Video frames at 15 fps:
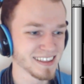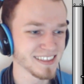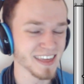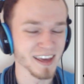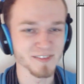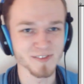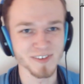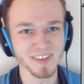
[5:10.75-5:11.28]

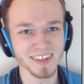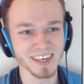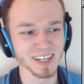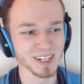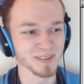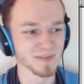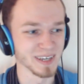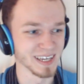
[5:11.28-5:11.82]
Tetris
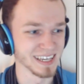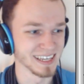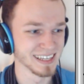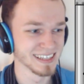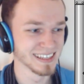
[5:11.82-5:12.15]
killed me.